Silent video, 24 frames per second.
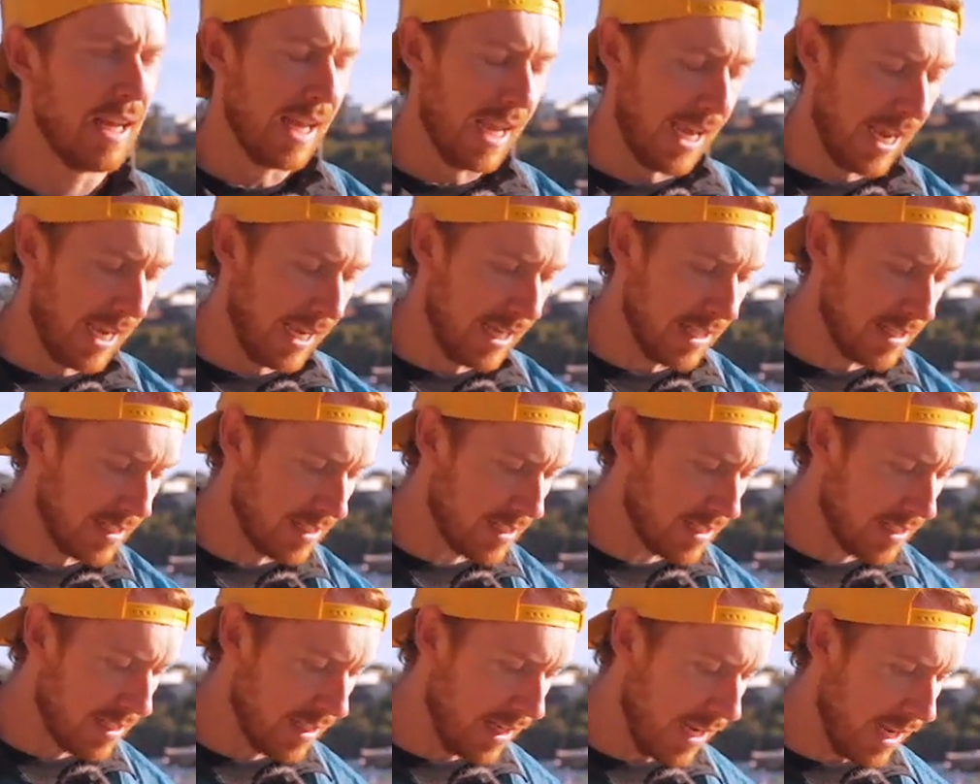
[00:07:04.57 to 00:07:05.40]

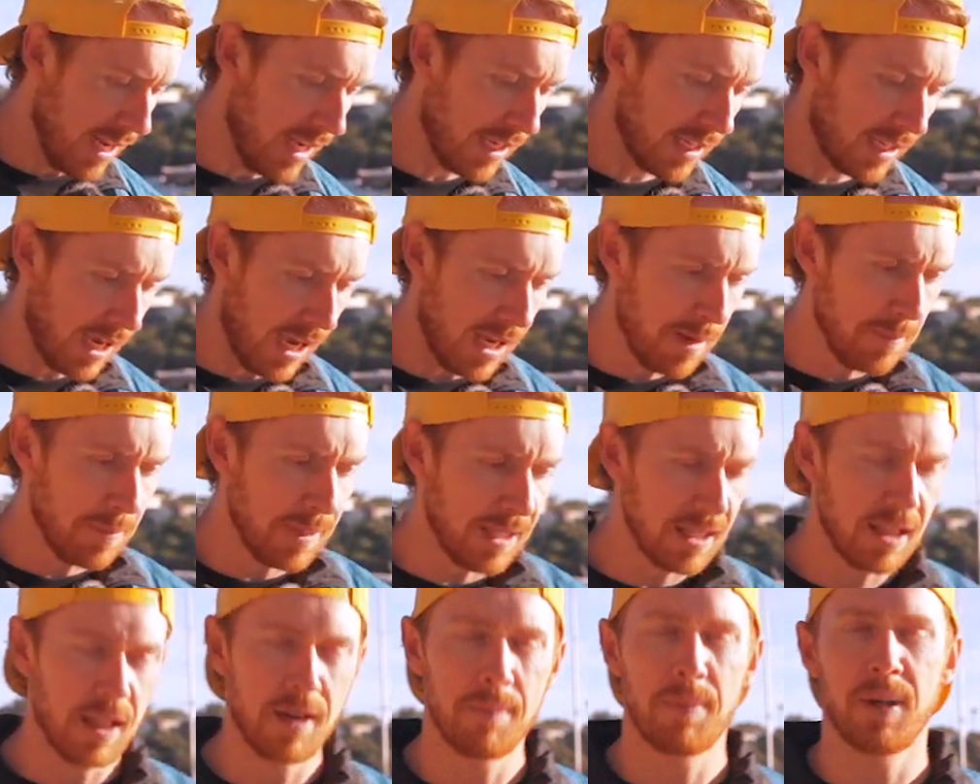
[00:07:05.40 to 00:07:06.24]
And it can be
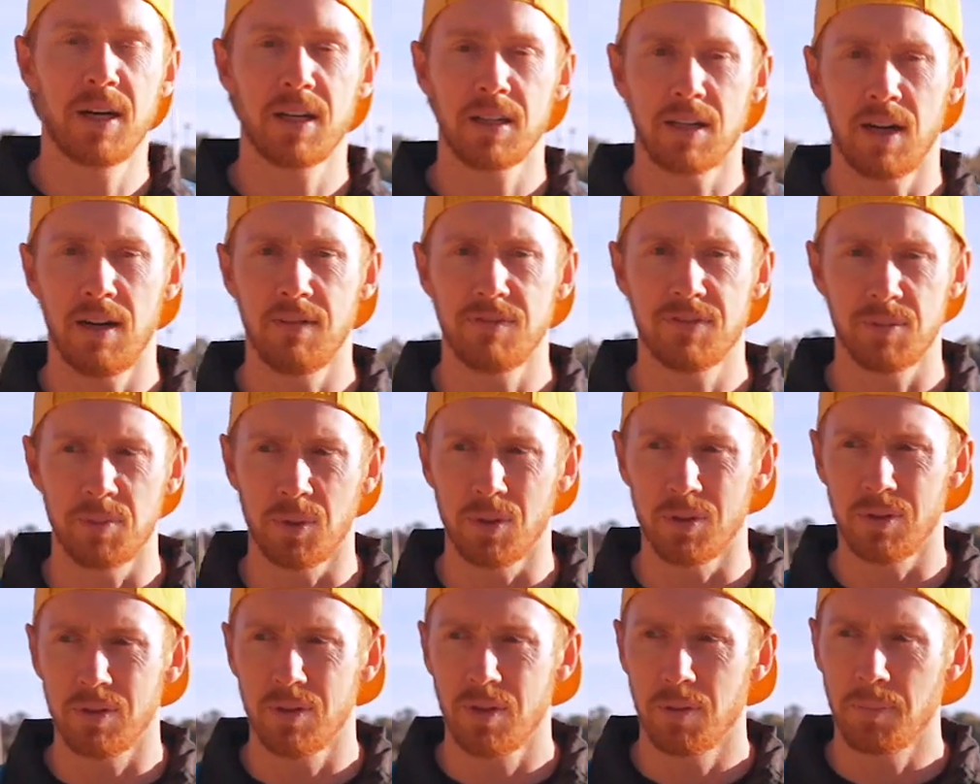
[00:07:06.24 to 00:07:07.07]
a little bit
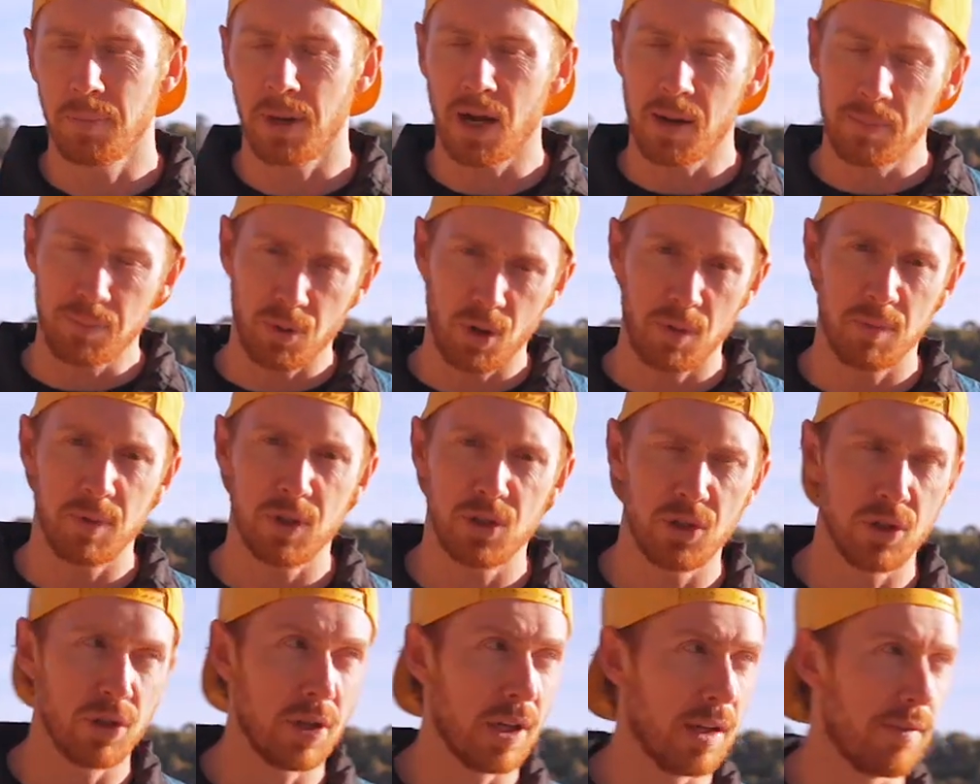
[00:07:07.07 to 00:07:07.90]
uncomfortable, but I
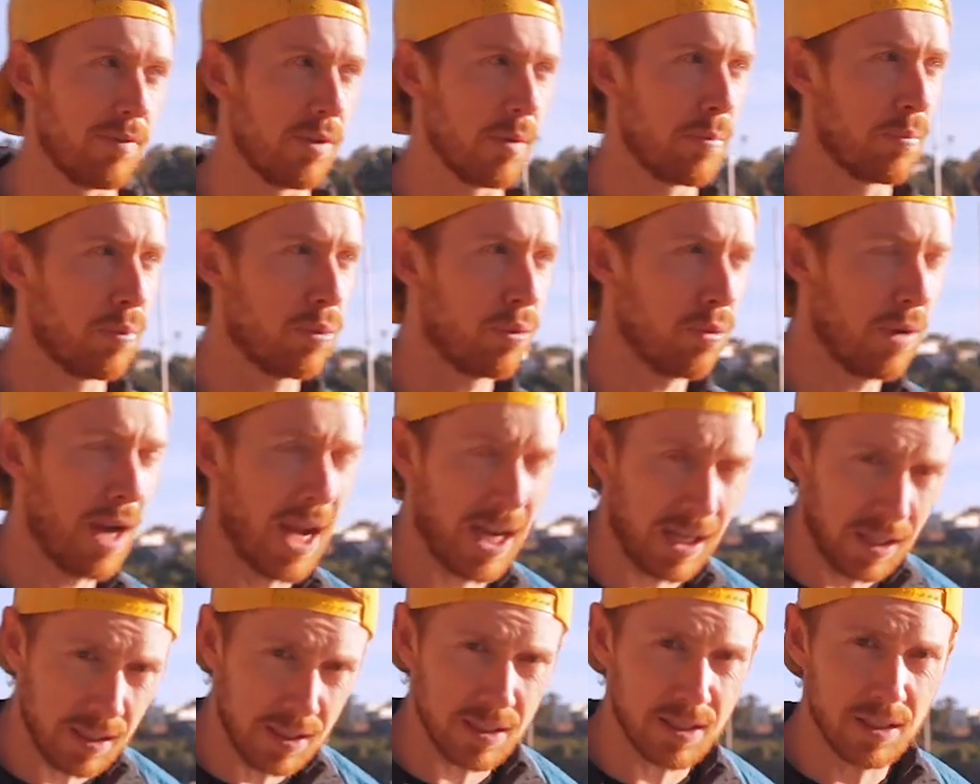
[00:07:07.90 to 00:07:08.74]
promise you, if you
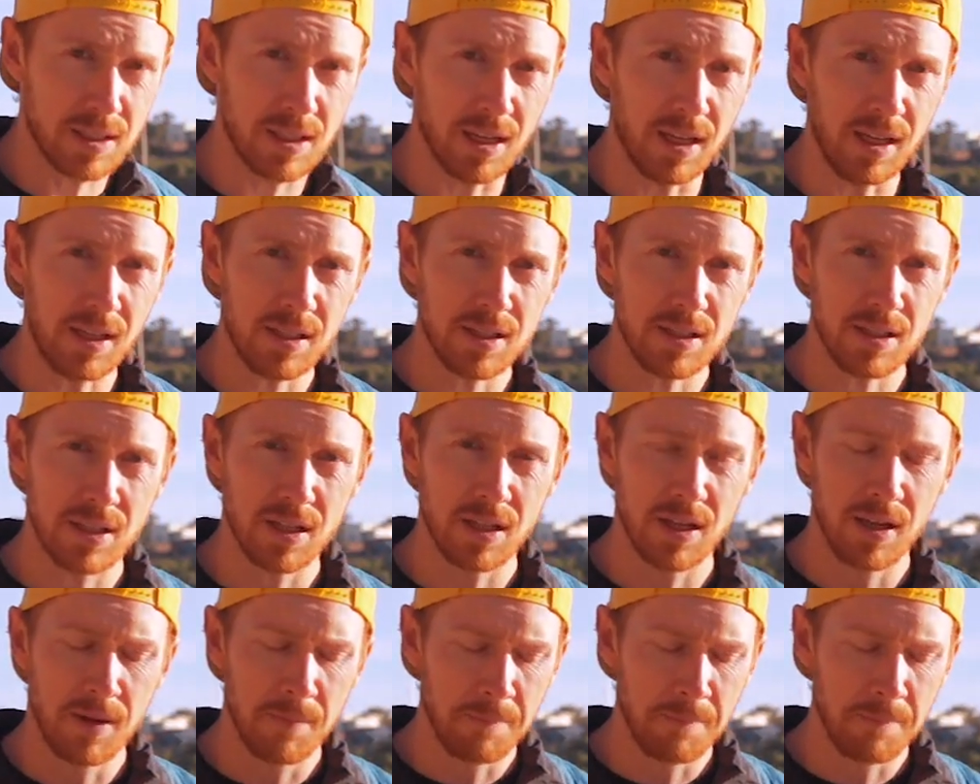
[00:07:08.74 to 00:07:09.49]
practice it,